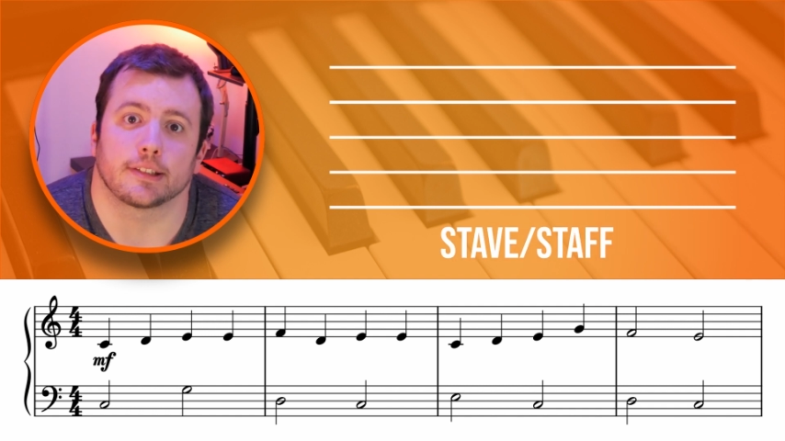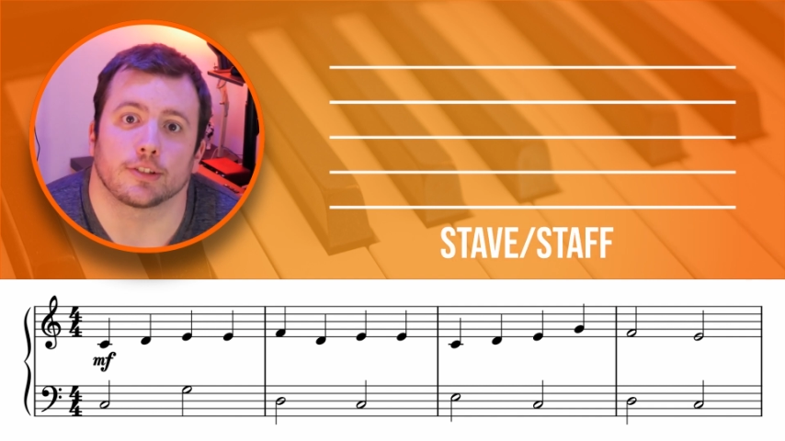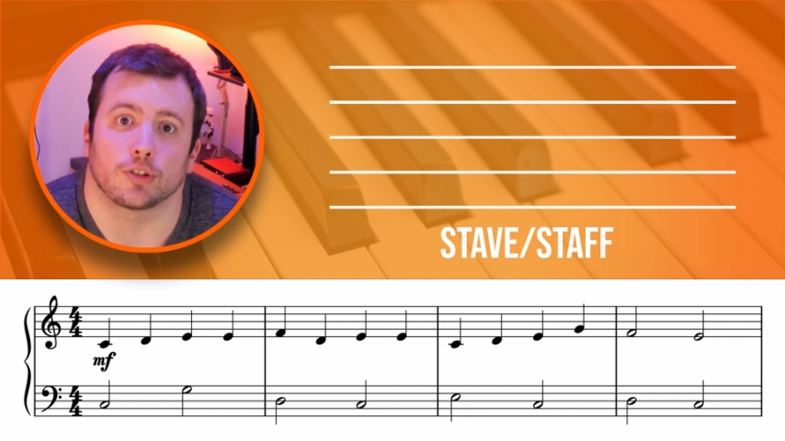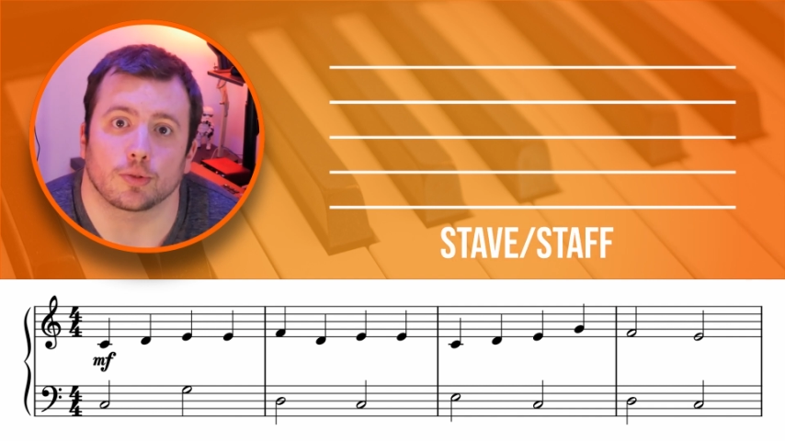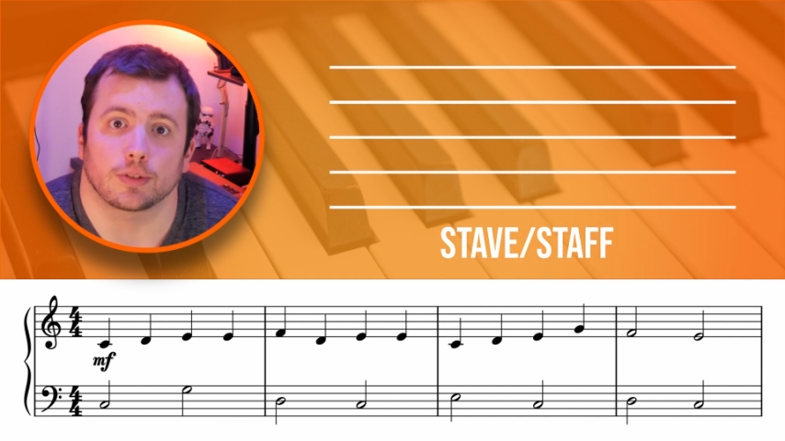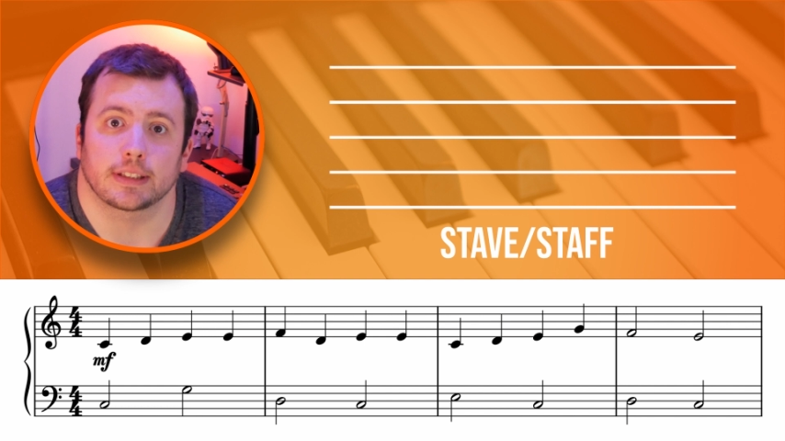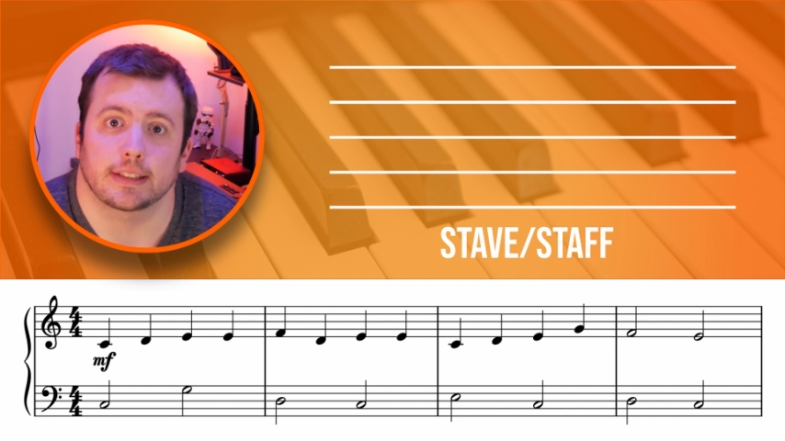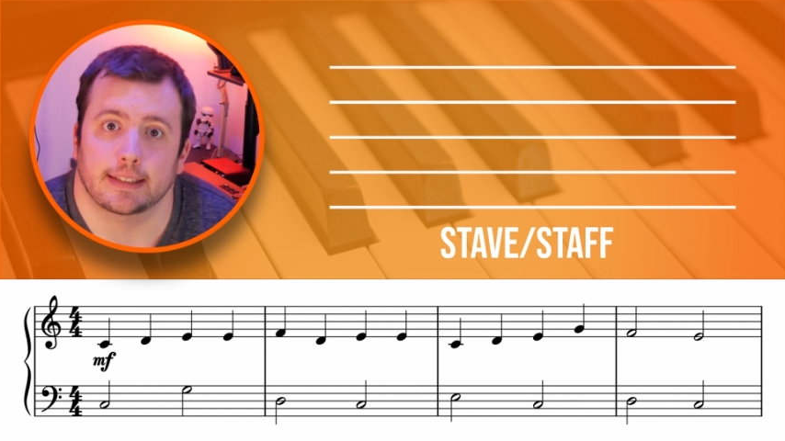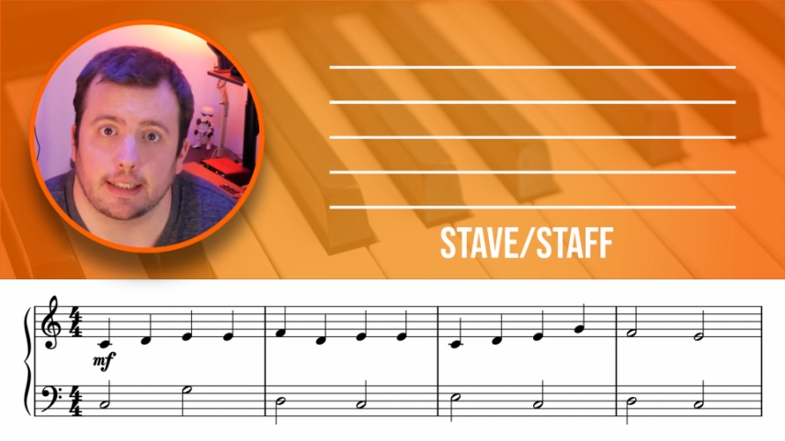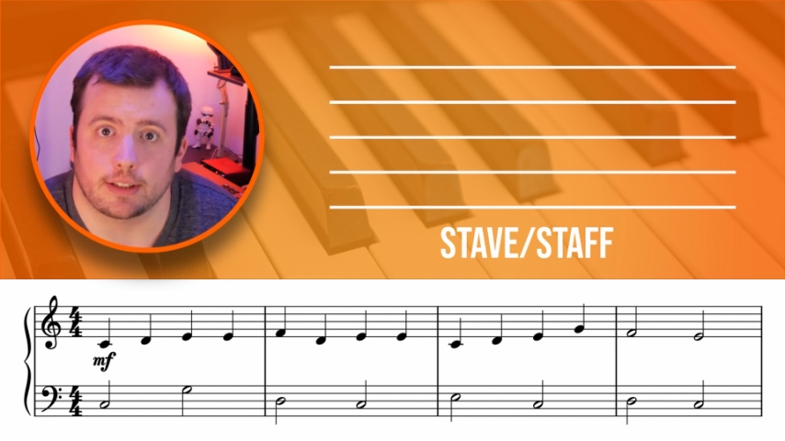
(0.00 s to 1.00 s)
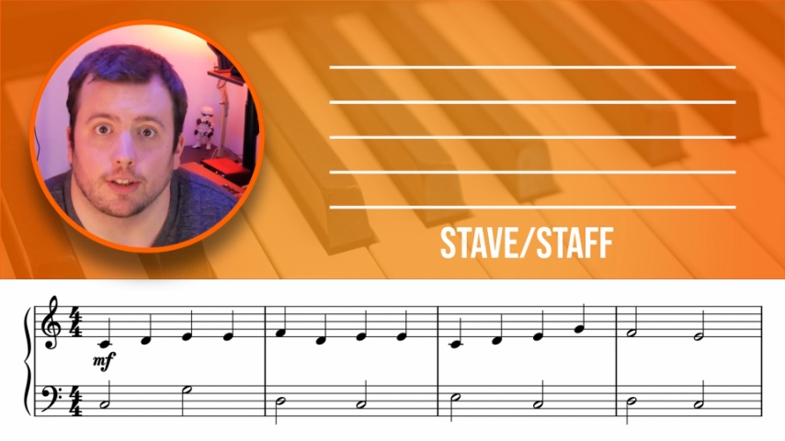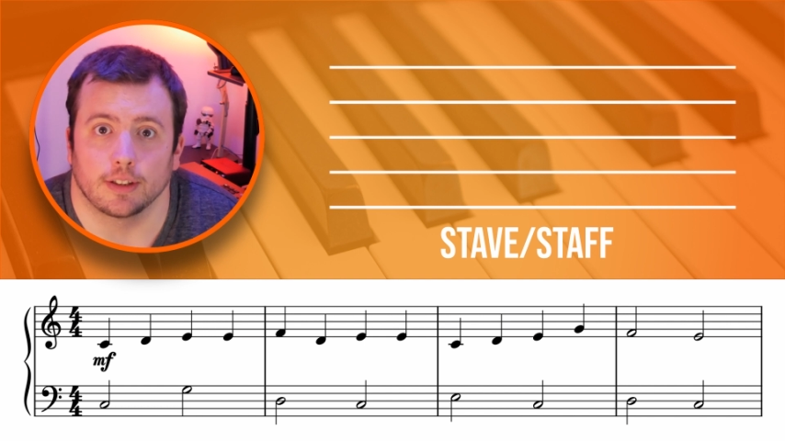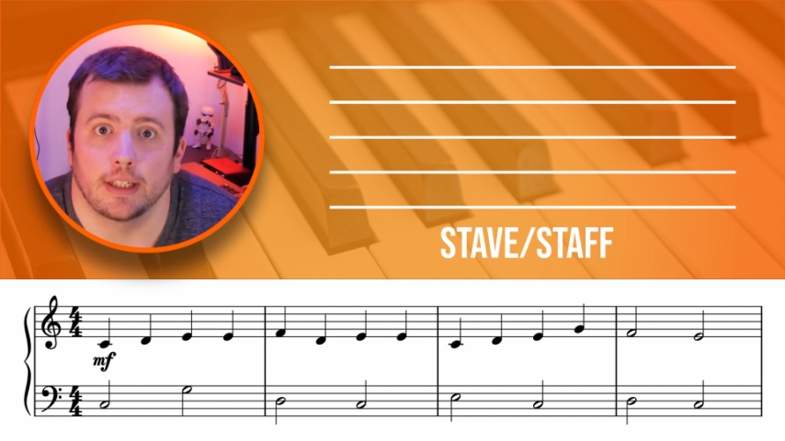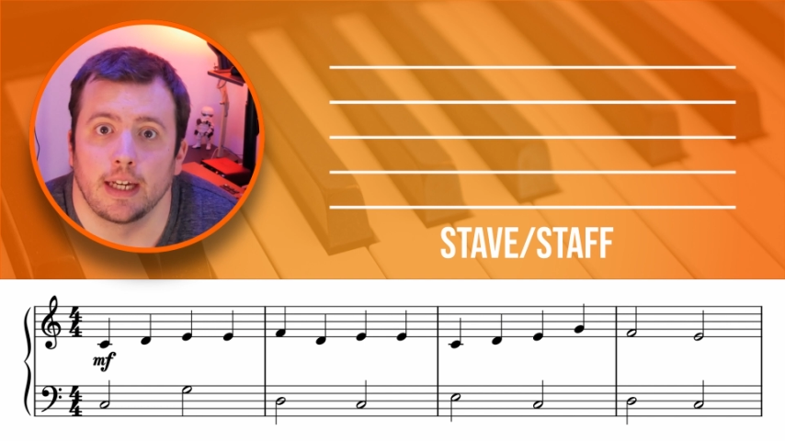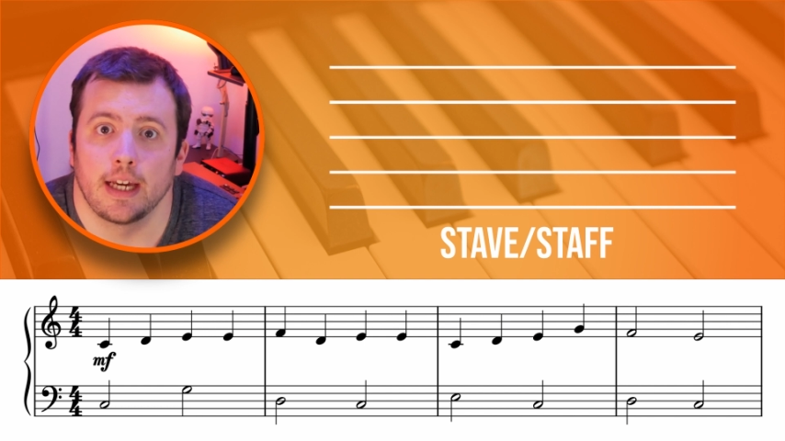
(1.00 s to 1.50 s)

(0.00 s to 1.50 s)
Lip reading: that the notes sit on.